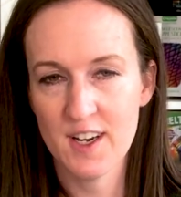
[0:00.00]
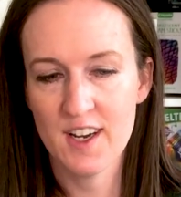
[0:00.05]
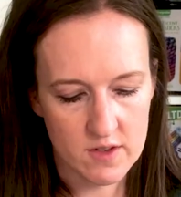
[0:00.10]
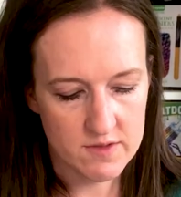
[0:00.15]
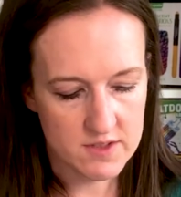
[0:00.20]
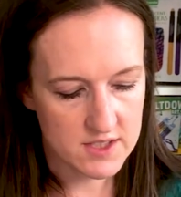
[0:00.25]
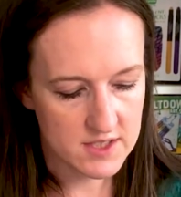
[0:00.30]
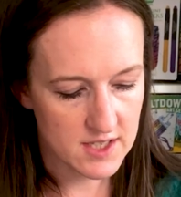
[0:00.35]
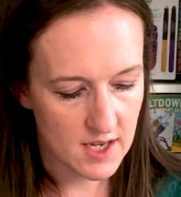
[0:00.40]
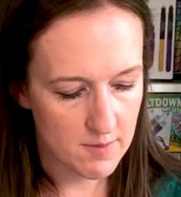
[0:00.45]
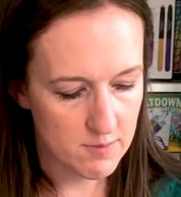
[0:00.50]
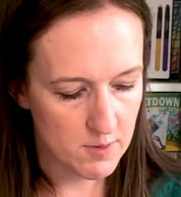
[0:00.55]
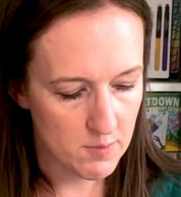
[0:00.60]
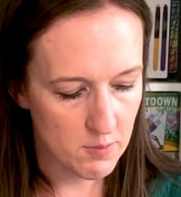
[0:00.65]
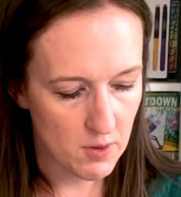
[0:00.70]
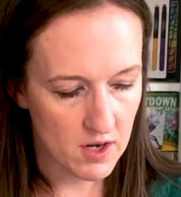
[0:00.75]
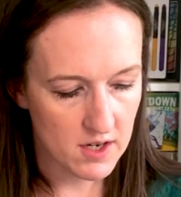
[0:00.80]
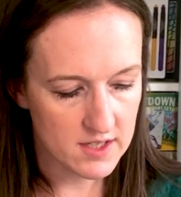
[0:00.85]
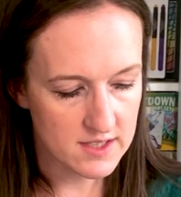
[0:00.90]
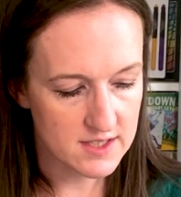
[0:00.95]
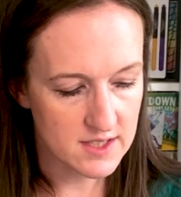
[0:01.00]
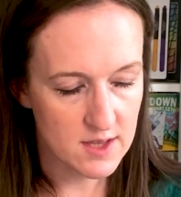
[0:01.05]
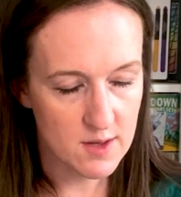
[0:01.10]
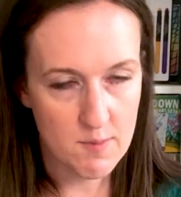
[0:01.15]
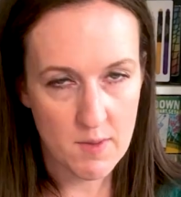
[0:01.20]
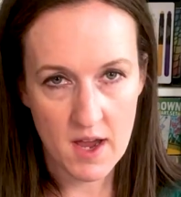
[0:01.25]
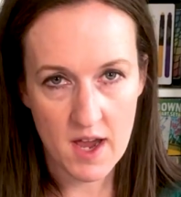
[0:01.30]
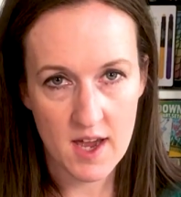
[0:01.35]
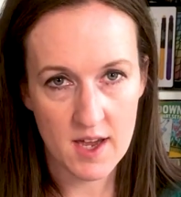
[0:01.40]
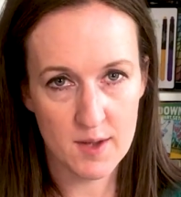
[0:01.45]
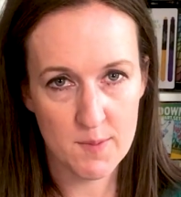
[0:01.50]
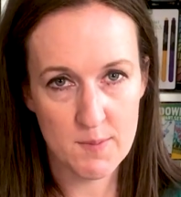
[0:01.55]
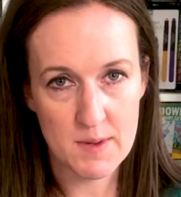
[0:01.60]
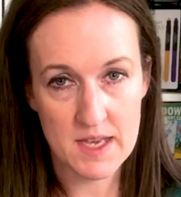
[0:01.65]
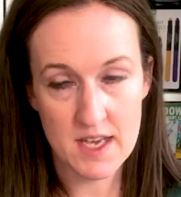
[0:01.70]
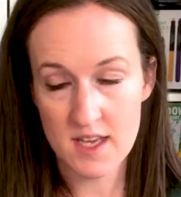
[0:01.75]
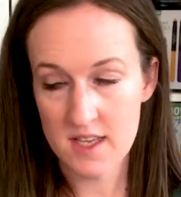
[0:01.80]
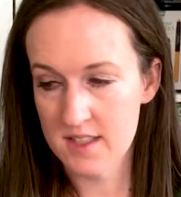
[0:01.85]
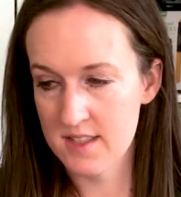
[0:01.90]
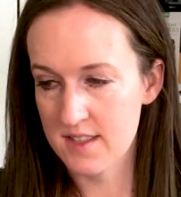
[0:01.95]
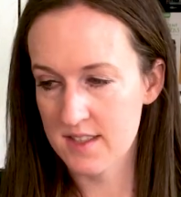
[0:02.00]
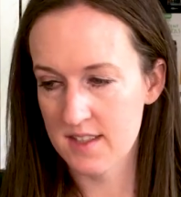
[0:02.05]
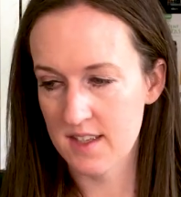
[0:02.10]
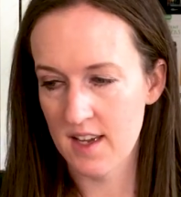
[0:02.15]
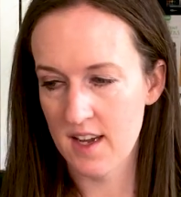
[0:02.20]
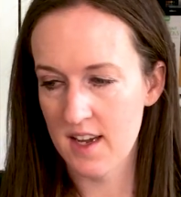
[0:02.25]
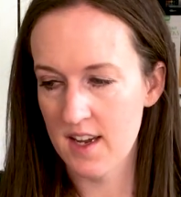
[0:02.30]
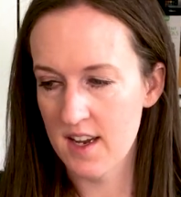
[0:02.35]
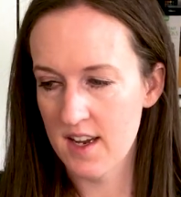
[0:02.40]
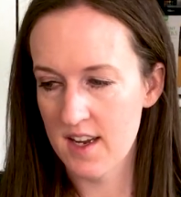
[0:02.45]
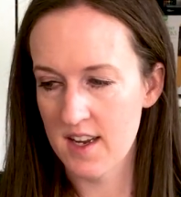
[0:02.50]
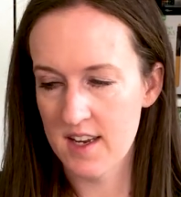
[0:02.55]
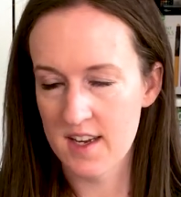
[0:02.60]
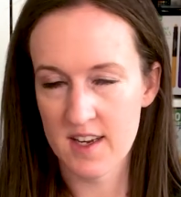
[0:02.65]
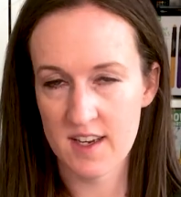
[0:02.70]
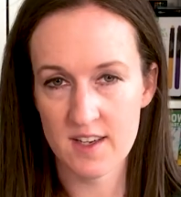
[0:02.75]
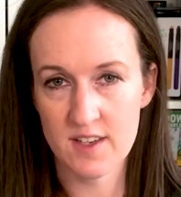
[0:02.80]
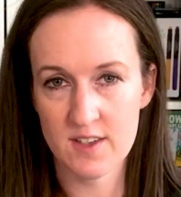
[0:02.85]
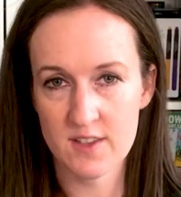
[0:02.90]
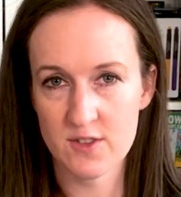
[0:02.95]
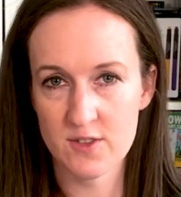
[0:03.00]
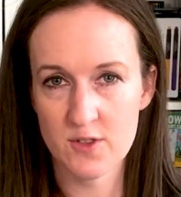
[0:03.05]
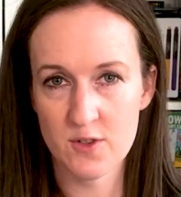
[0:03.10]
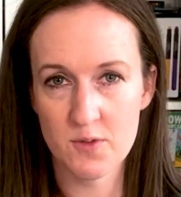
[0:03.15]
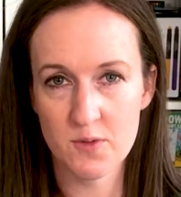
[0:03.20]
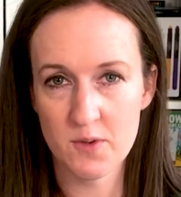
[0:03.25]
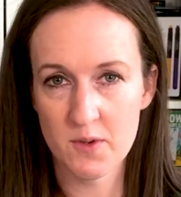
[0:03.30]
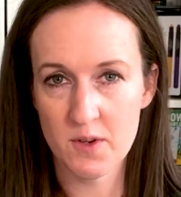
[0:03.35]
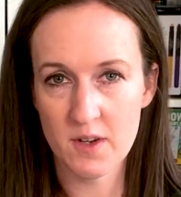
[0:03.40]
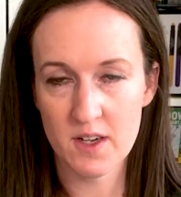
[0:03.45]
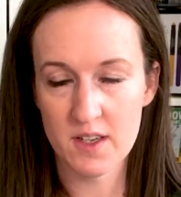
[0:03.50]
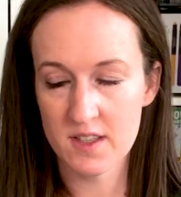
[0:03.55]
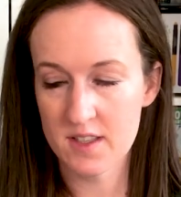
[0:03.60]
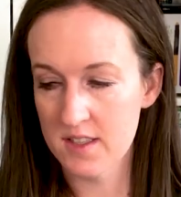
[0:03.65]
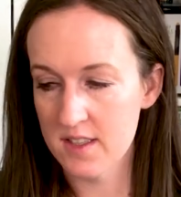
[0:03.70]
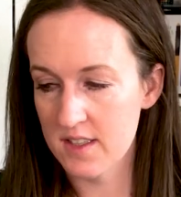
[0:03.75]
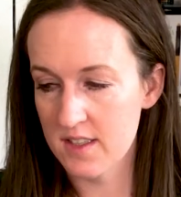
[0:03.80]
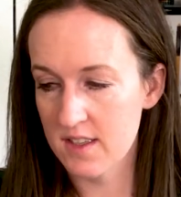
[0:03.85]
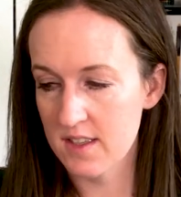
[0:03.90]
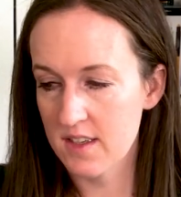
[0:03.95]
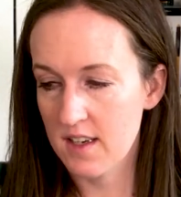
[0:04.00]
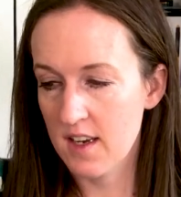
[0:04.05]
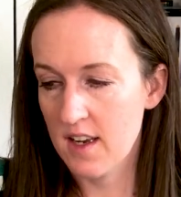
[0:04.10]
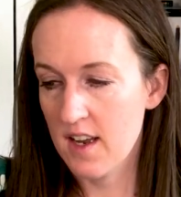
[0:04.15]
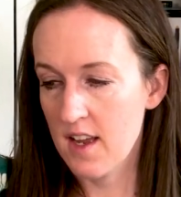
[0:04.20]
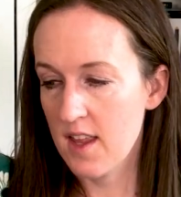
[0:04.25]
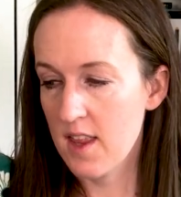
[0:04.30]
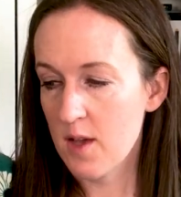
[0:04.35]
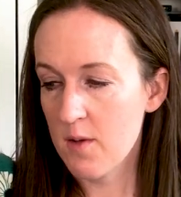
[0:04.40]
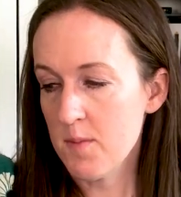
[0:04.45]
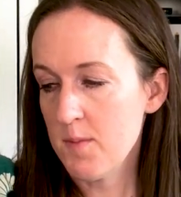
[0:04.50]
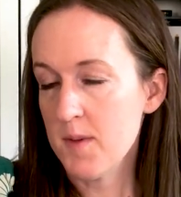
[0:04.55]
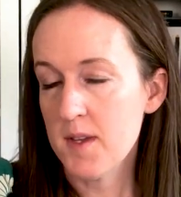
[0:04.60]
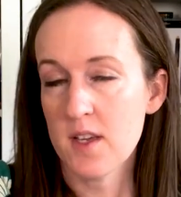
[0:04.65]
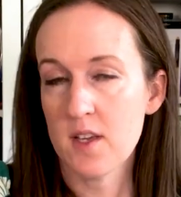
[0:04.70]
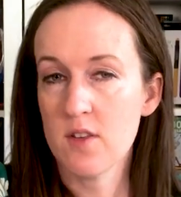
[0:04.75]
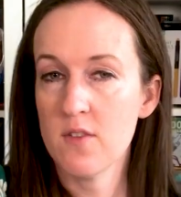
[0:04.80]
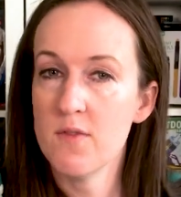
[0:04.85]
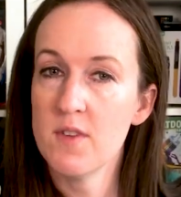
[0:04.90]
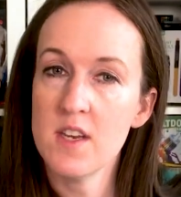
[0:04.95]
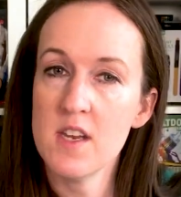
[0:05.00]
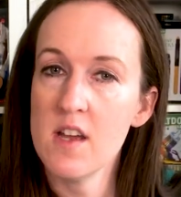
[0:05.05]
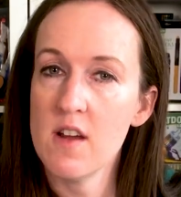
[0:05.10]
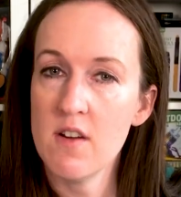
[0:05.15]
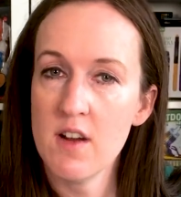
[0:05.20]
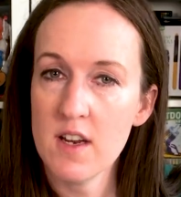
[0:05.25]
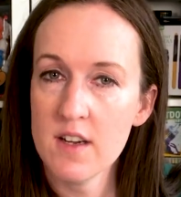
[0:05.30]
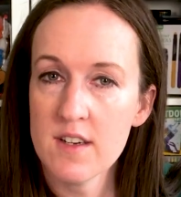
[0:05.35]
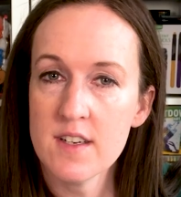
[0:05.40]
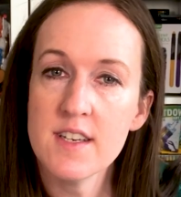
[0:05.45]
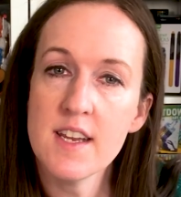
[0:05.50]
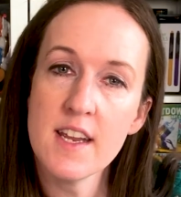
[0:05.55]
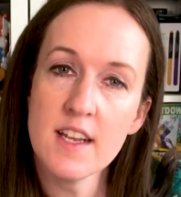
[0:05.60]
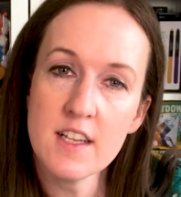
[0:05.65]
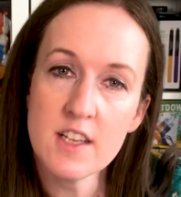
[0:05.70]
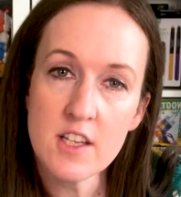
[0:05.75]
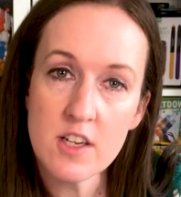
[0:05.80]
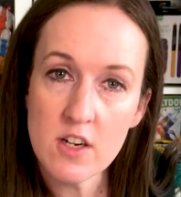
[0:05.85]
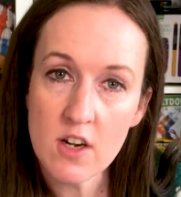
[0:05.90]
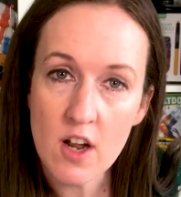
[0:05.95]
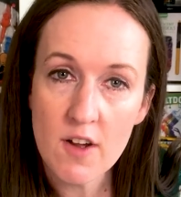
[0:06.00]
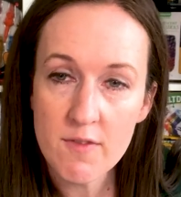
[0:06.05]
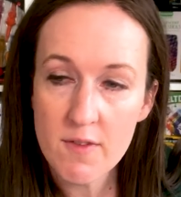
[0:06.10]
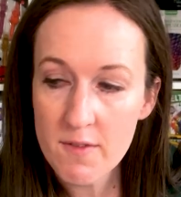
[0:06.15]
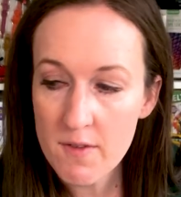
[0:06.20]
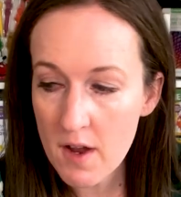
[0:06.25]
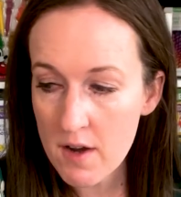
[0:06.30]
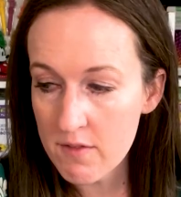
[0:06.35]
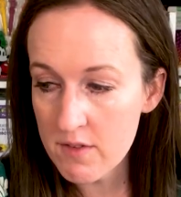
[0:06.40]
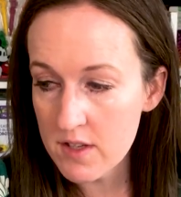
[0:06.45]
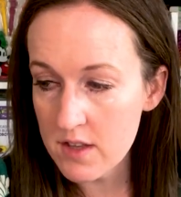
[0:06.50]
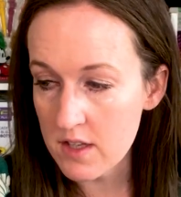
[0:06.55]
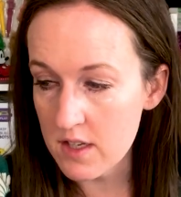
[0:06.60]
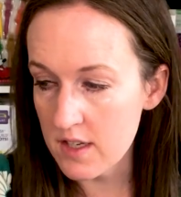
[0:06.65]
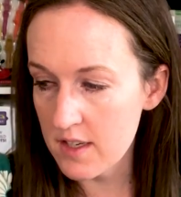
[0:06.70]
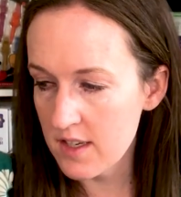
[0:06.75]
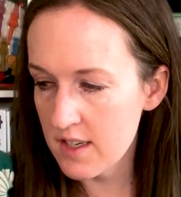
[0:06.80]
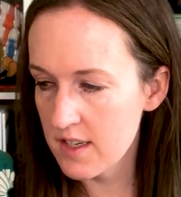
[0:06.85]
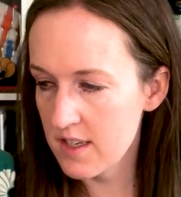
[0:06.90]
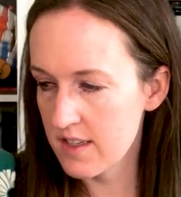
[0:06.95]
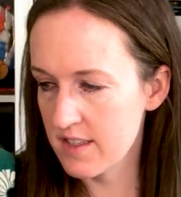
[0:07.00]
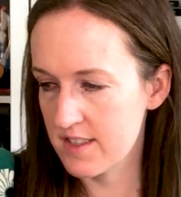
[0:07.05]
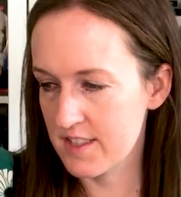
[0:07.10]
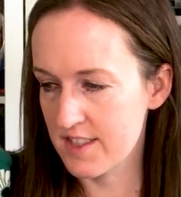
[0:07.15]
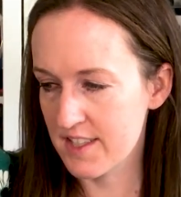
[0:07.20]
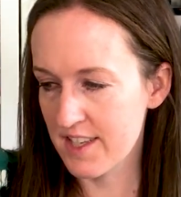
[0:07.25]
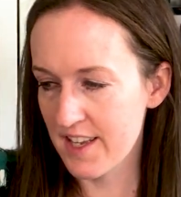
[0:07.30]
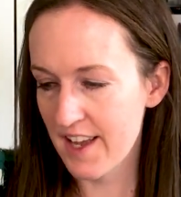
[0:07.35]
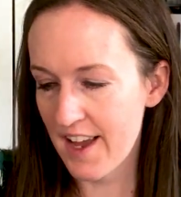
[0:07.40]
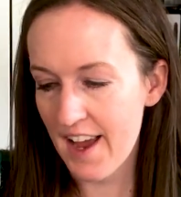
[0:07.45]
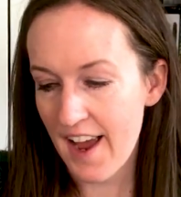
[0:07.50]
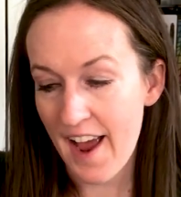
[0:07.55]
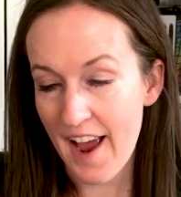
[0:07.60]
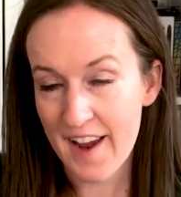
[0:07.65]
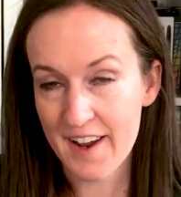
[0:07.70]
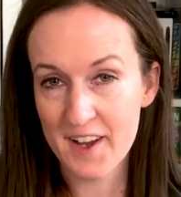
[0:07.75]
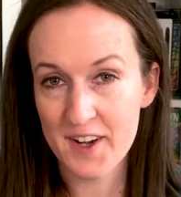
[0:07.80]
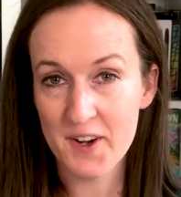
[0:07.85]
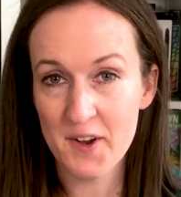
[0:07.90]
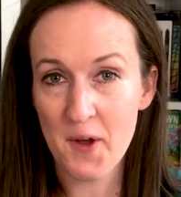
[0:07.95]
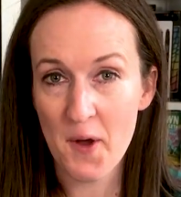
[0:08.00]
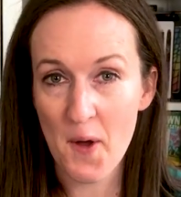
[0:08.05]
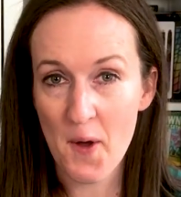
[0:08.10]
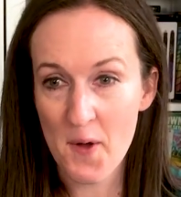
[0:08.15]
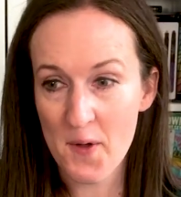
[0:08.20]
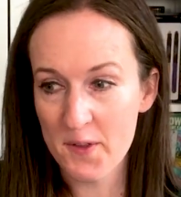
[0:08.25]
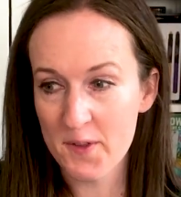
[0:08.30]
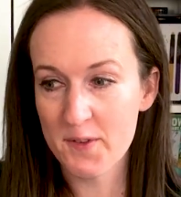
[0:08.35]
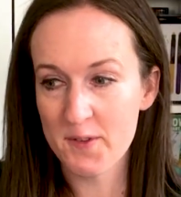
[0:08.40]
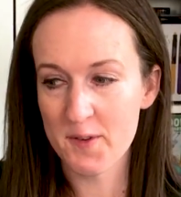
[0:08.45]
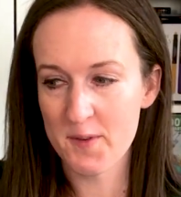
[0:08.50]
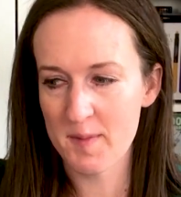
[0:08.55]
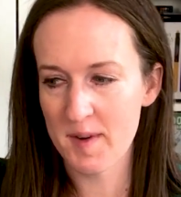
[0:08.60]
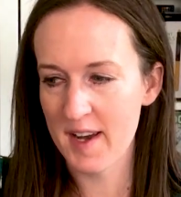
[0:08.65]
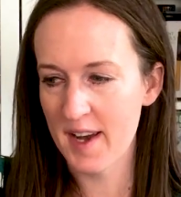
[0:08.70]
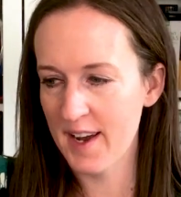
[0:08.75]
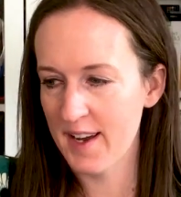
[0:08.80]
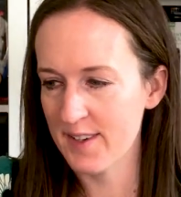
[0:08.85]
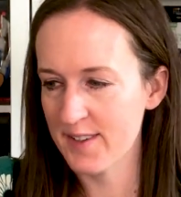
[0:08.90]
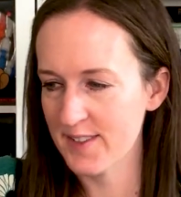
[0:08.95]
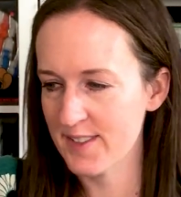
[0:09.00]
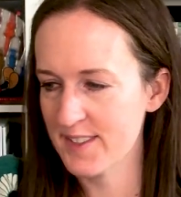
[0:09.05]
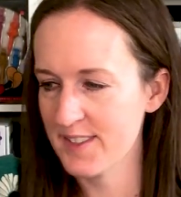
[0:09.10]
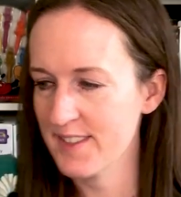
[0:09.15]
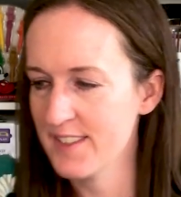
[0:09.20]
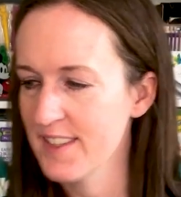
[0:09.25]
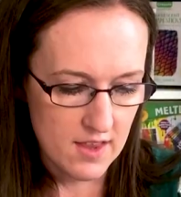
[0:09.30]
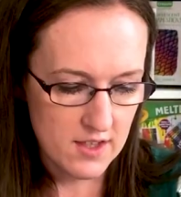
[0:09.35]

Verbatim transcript: I've just kept the products in the bag because I don't know how to, that would be a good video, how to take glitter off of everything, because I got it all over my house.